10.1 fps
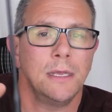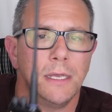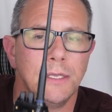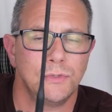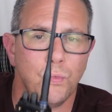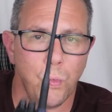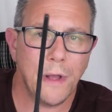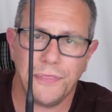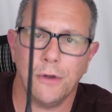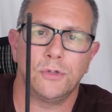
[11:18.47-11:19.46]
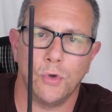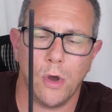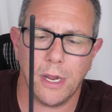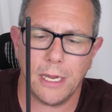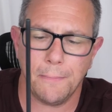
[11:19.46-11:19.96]
is what they're
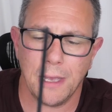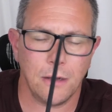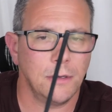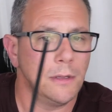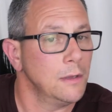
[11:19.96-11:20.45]
talking about.